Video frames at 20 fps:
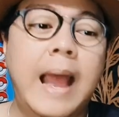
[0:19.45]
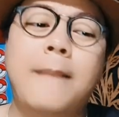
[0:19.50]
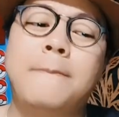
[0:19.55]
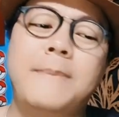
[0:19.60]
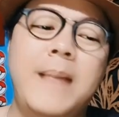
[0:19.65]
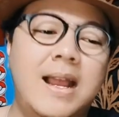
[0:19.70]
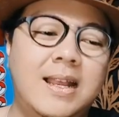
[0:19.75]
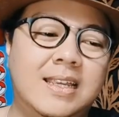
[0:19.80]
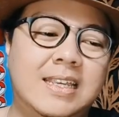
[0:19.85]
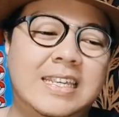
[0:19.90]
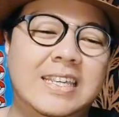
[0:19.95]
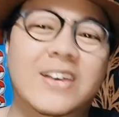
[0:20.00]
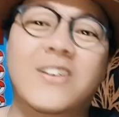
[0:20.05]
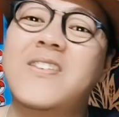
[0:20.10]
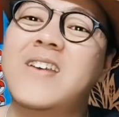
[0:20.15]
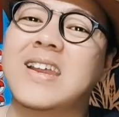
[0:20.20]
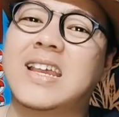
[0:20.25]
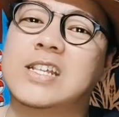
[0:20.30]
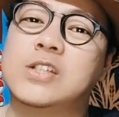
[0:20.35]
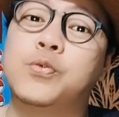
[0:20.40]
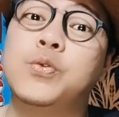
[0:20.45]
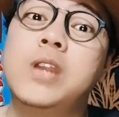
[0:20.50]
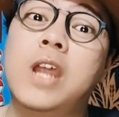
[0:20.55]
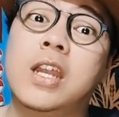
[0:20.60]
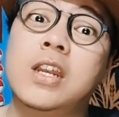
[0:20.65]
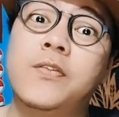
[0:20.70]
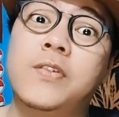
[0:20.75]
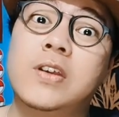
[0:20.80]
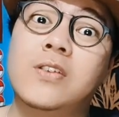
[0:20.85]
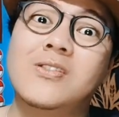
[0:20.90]
Maki Alright guys, without
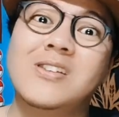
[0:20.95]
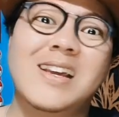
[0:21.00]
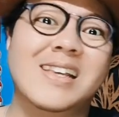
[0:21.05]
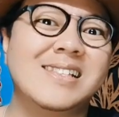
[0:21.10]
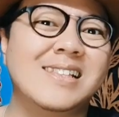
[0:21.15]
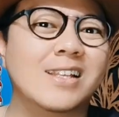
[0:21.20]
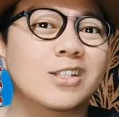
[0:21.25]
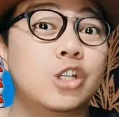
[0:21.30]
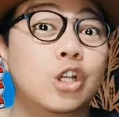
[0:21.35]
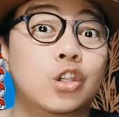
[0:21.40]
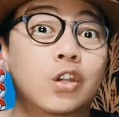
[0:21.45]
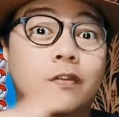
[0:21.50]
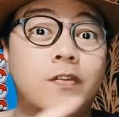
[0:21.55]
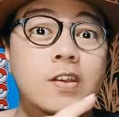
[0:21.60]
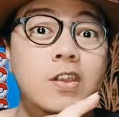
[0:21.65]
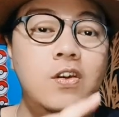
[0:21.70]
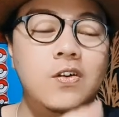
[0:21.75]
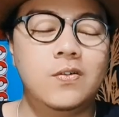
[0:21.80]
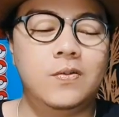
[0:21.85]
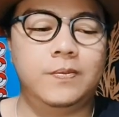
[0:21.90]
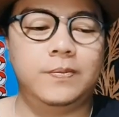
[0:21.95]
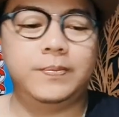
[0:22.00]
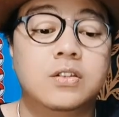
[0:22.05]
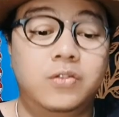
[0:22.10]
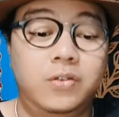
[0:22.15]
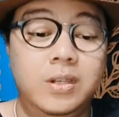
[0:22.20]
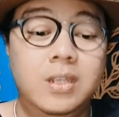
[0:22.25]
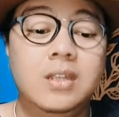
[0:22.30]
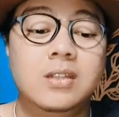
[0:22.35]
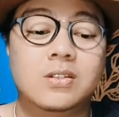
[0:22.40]
any further ado guys, let's go to the video
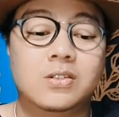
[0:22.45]
3,